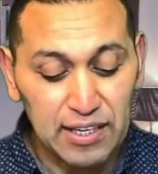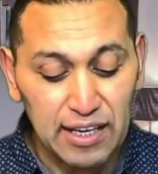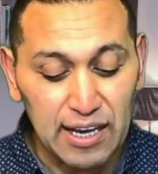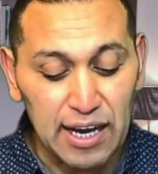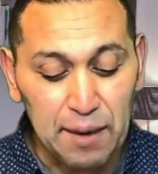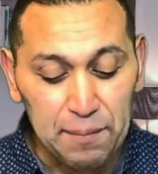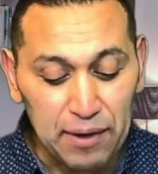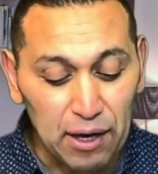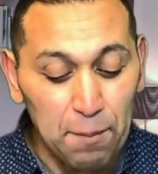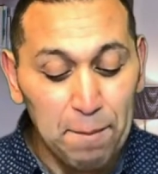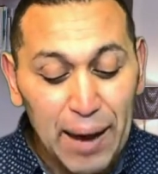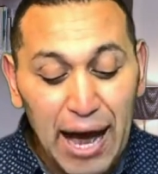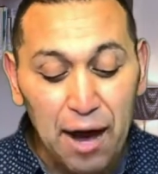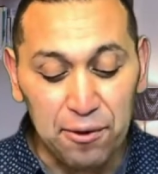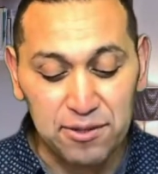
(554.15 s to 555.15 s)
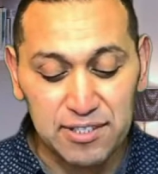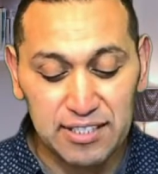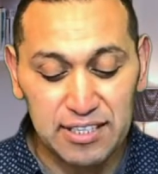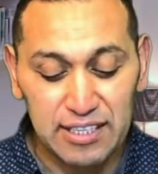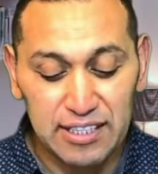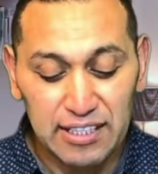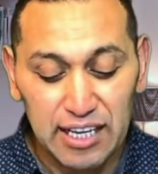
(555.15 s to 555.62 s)
about
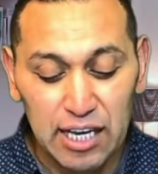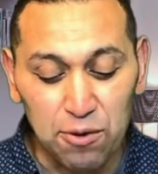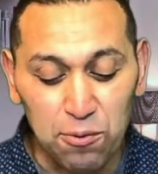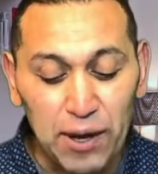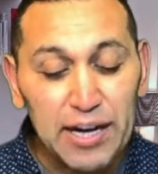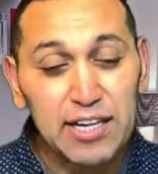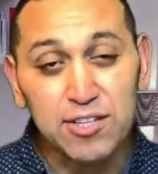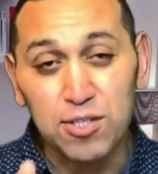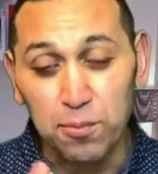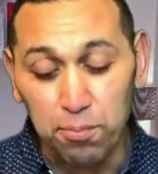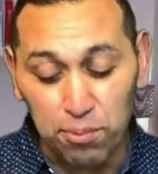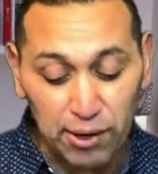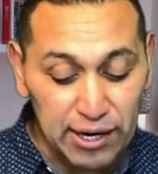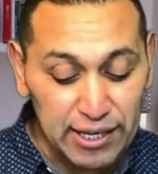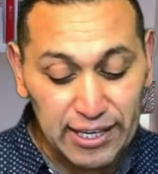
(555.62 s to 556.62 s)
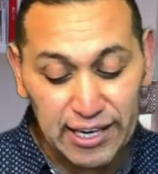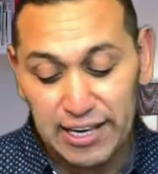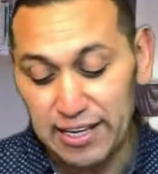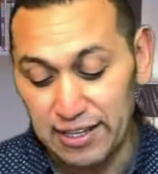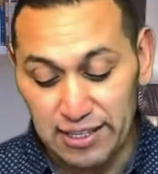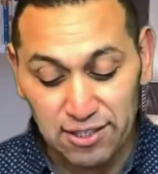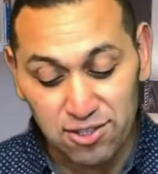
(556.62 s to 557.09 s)
and ready to break
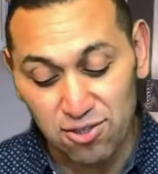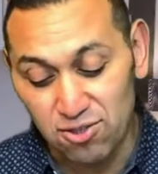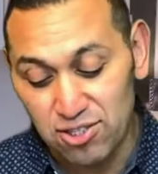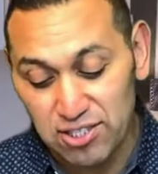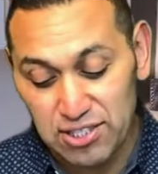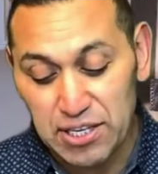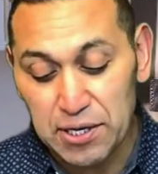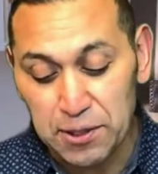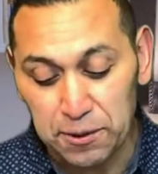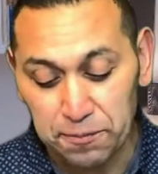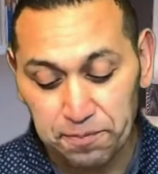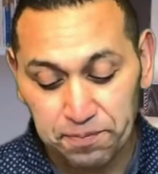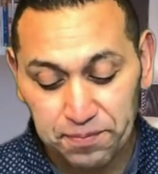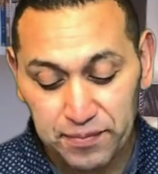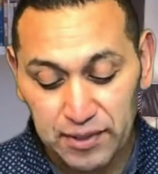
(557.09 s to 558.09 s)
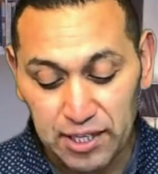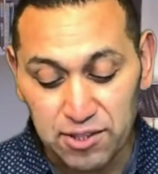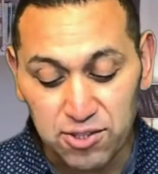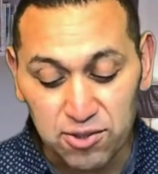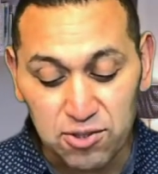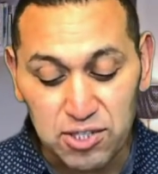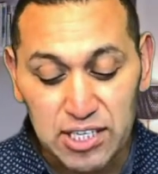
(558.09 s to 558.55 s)
in and to steal. And
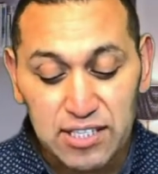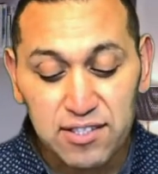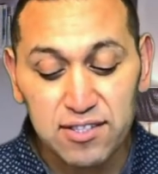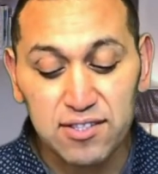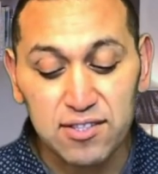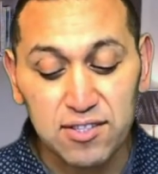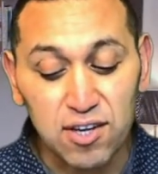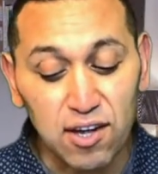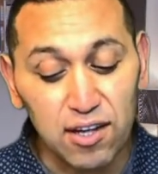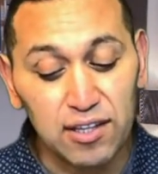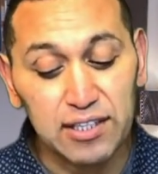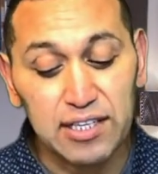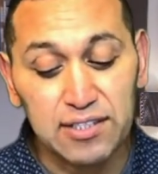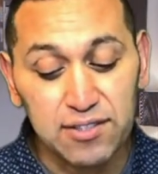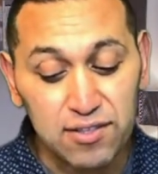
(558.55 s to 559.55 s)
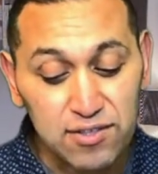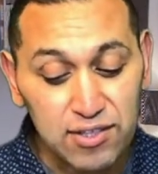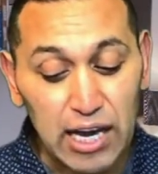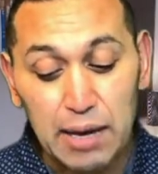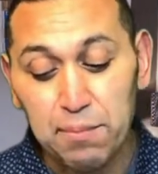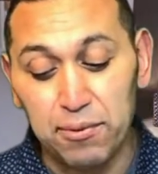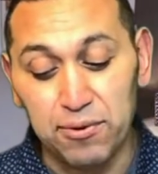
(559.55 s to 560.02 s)
so Jesus is calling his
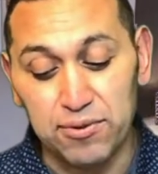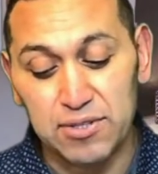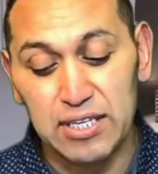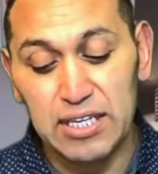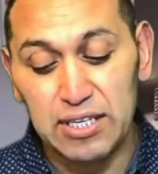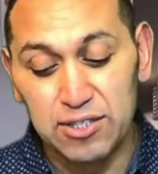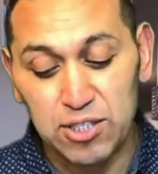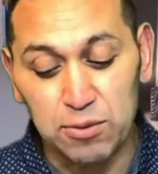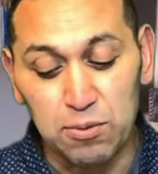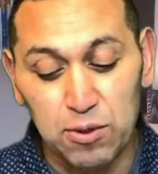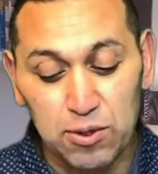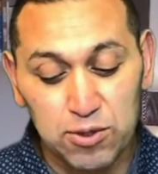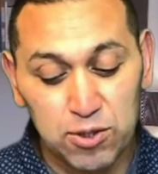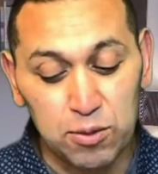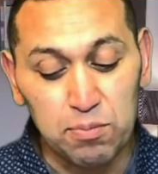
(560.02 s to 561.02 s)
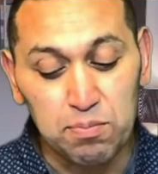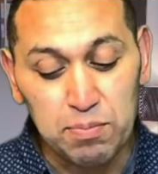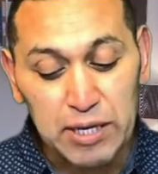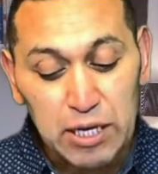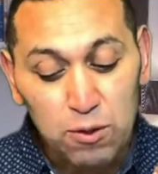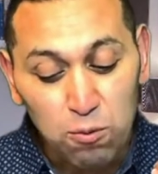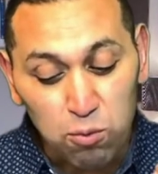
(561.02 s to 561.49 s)
disciples to
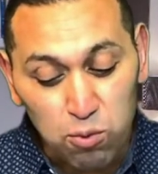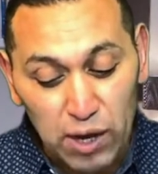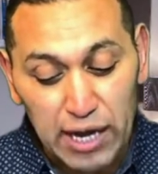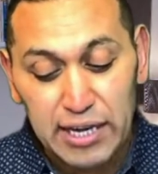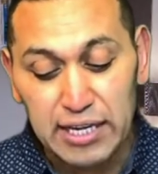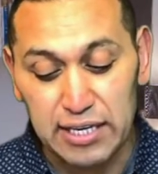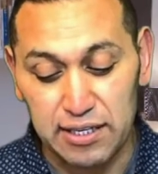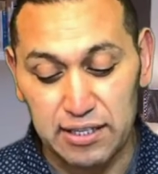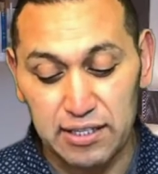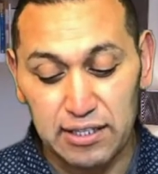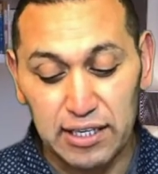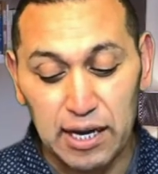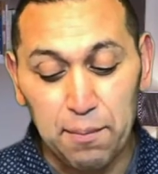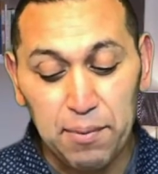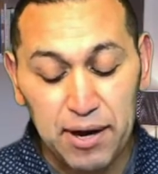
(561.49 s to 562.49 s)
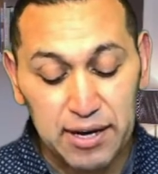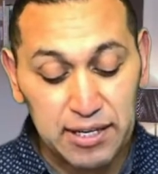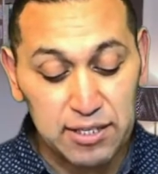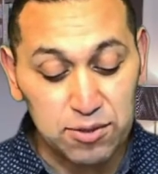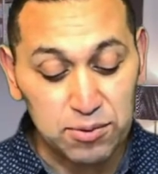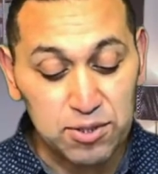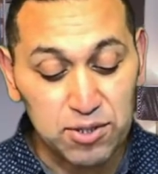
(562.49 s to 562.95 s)
be ready upon
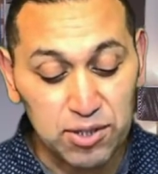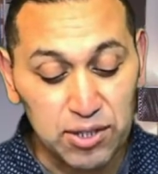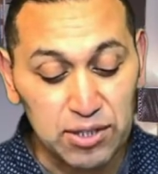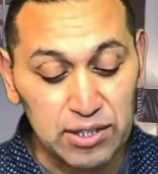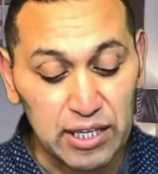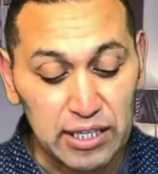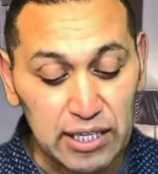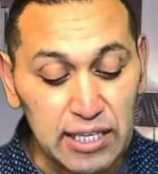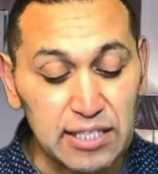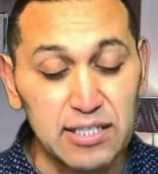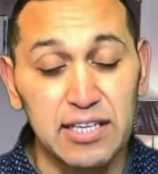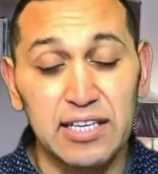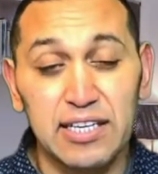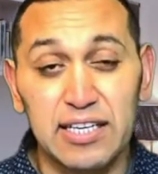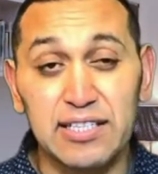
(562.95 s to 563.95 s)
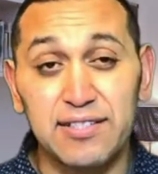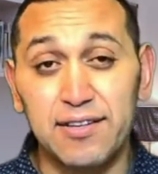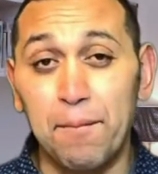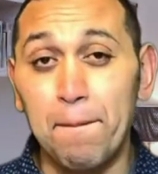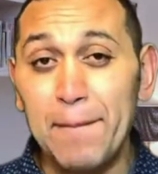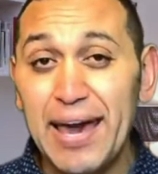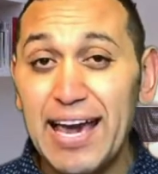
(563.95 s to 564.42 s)
his return, that he's
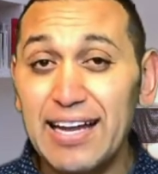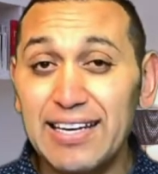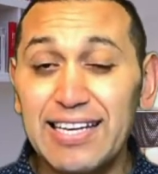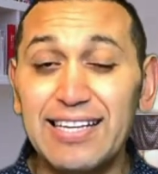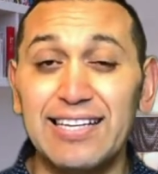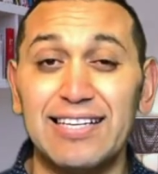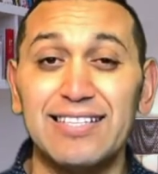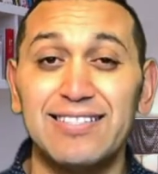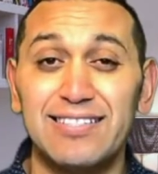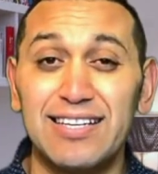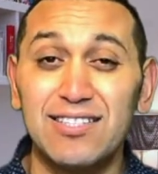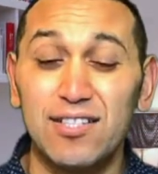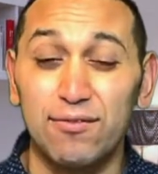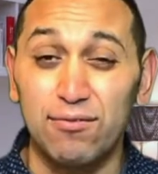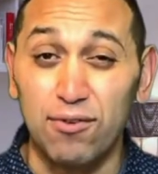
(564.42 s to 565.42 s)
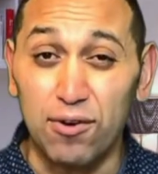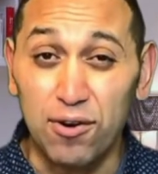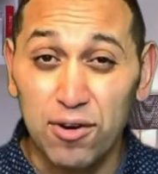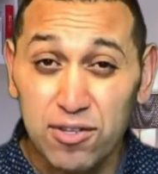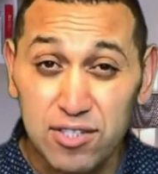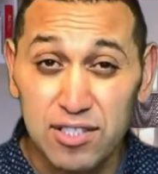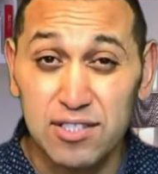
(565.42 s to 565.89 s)
demanding a sense of
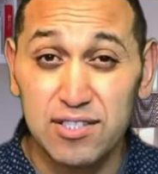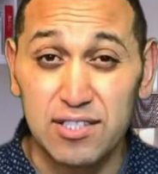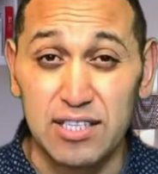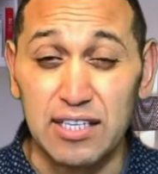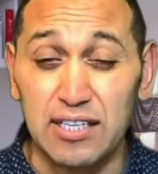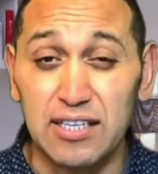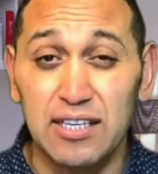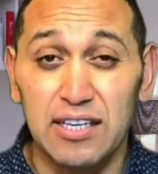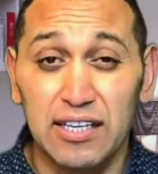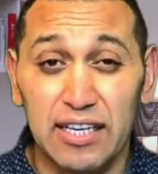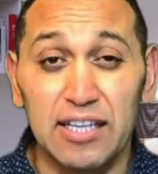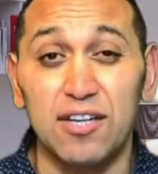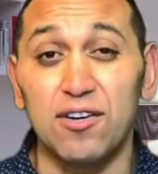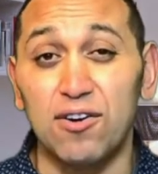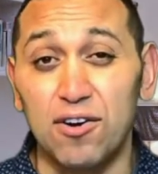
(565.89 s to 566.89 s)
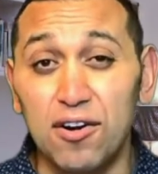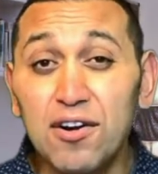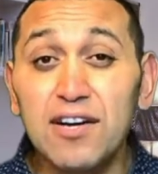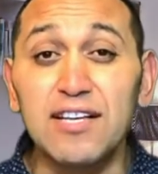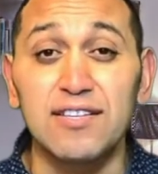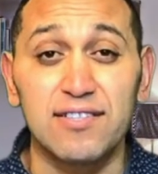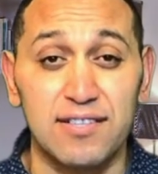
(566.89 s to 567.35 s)
urgency and
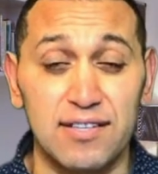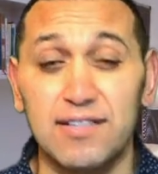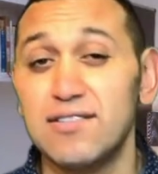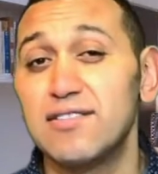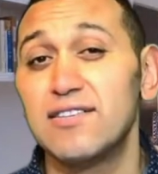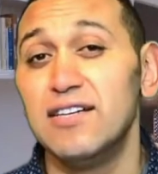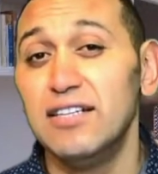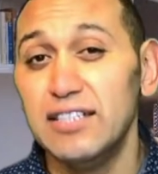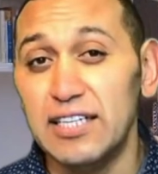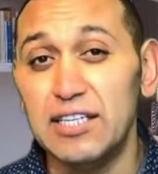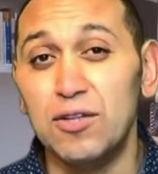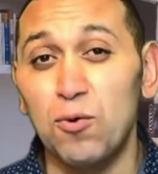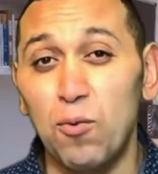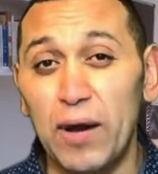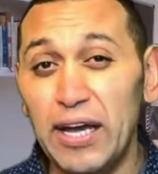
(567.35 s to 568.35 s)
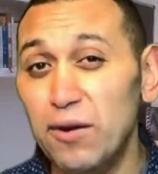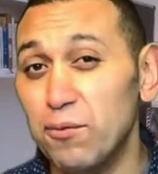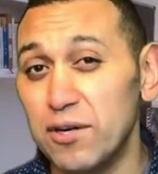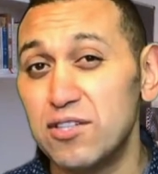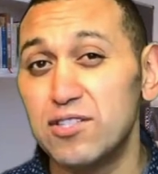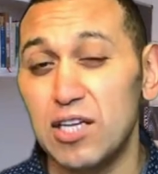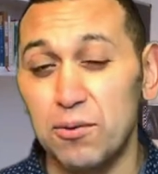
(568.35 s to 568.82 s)
earnestness in the way in
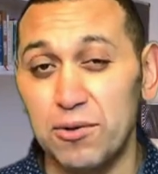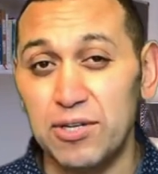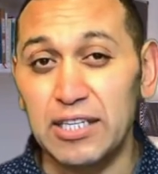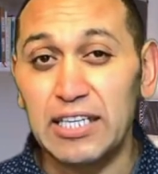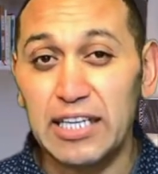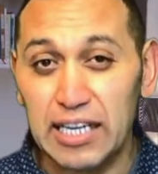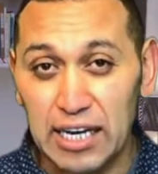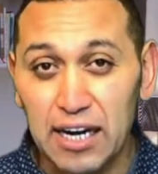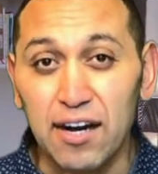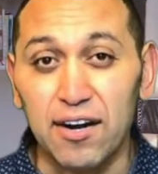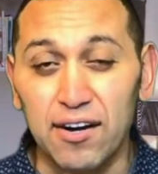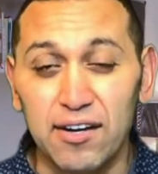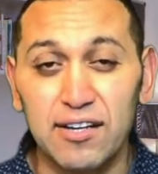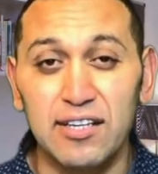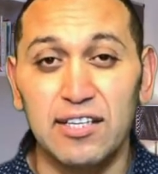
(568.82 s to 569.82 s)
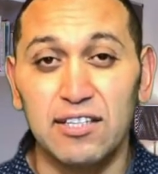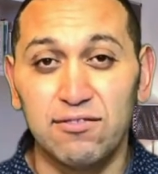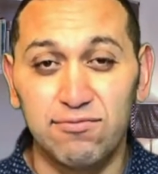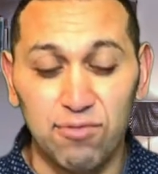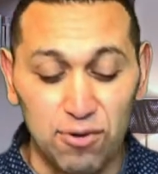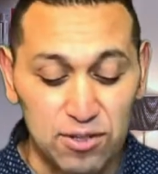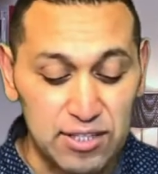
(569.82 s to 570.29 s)
which they were to care
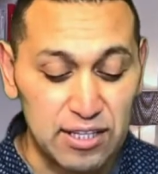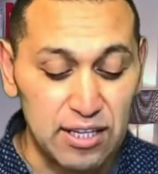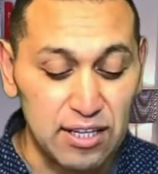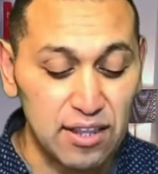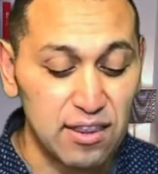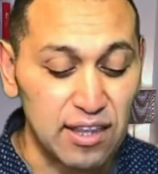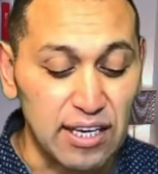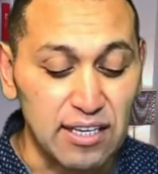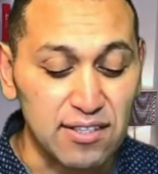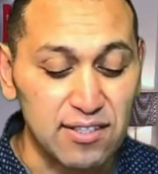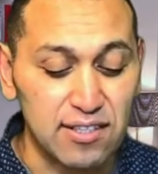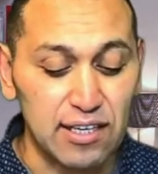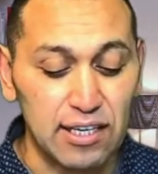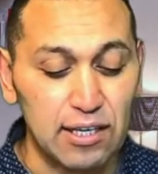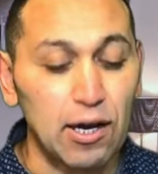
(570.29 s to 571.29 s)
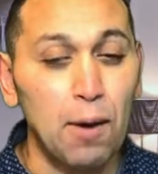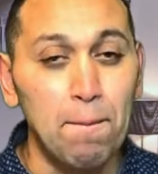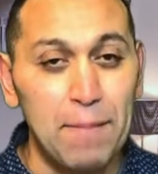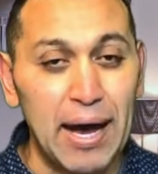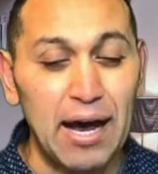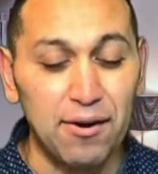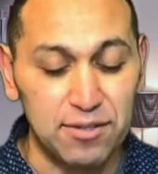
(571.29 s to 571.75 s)
for the things
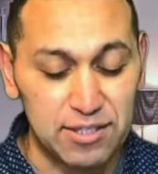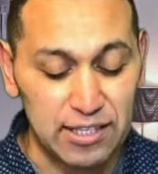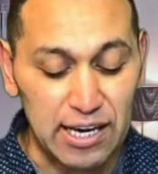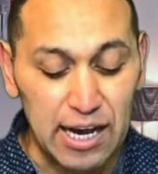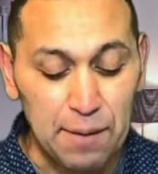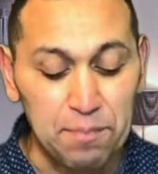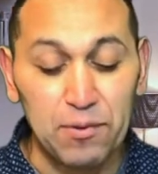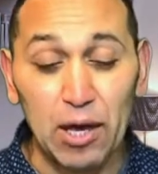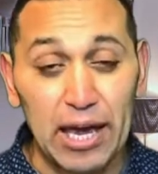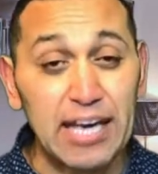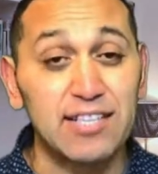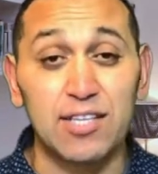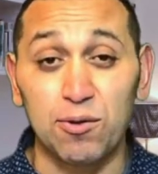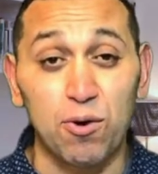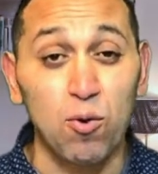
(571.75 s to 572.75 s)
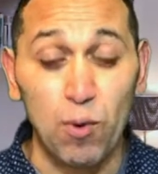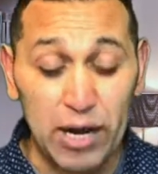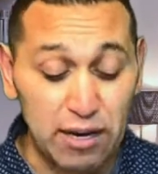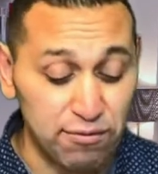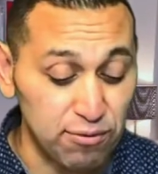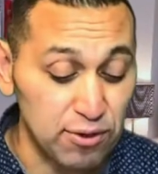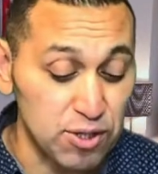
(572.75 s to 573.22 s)
about as they were
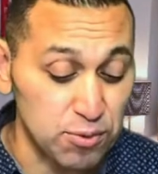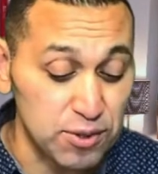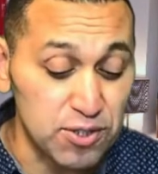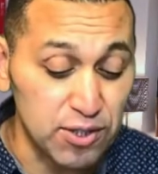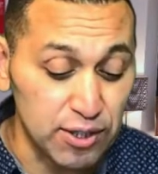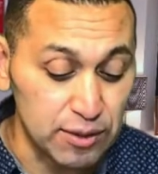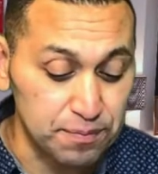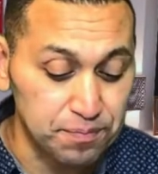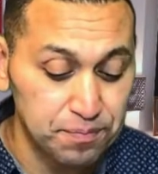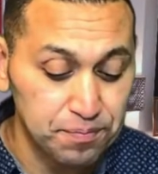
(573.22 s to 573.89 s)
waiting for his return.